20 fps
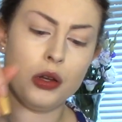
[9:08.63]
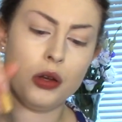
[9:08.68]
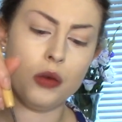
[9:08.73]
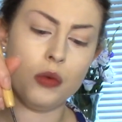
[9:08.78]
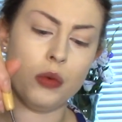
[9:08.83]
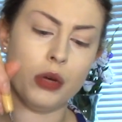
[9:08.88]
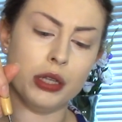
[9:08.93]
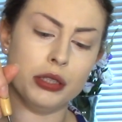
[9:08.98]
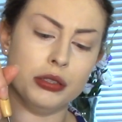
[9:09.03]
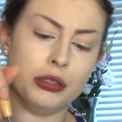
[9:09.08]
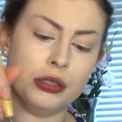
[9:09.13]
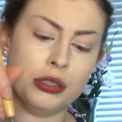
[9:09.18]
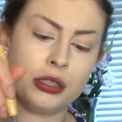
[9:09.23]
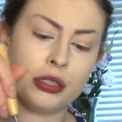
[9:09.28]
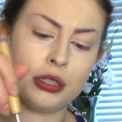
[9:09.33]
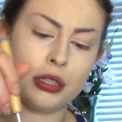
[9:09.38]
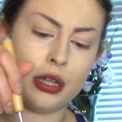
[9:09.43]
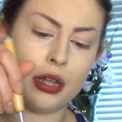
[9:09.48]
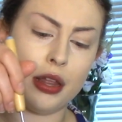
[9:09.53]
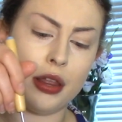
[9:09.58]

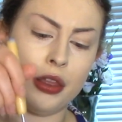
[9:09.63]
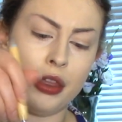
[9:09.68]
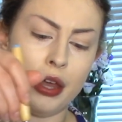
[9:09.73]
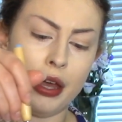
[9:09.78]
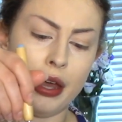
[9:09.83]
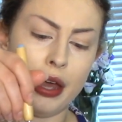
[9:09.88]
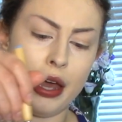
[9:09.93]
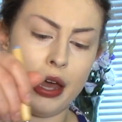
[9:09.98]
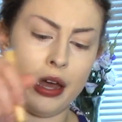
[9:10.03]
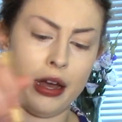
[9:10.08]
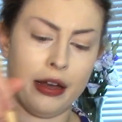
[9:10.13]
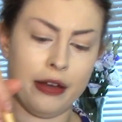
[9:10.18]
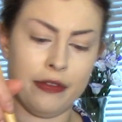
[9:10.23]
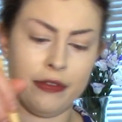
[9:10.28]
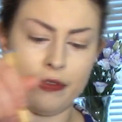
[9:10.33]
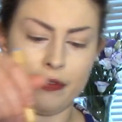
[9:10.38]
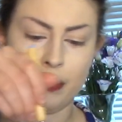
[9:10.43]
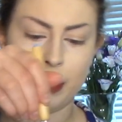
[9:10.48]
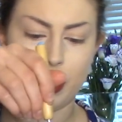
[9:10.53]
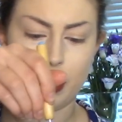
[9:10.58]
ones that
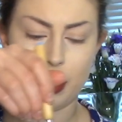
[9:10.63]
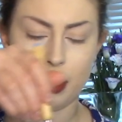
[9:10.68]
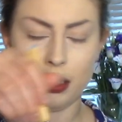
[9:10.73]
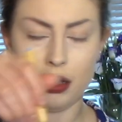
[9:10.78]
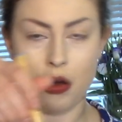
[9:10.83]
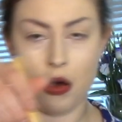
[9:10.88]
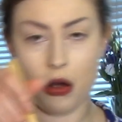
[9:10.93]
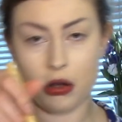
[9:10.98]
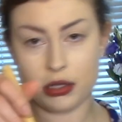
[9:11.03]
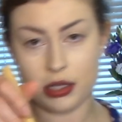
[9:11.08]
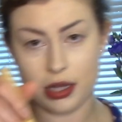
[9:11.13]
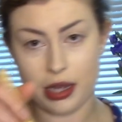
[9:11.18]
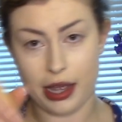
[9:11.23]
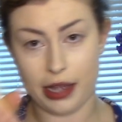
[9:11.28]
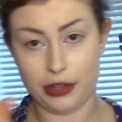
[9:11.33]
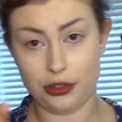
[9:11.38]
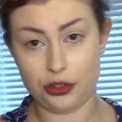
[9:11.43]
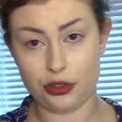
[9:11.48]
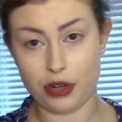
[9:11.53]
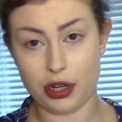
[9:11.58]
have like a locked
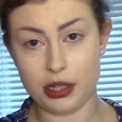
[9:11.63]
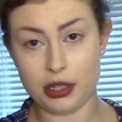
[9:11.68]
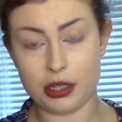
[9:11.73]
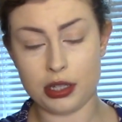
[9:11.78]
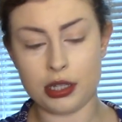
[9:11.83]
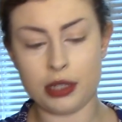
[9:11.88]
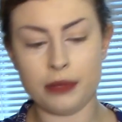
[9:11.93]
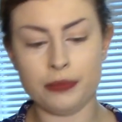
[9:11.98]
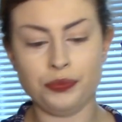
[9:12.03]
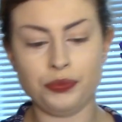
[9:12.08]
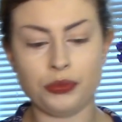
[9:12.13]
entrance,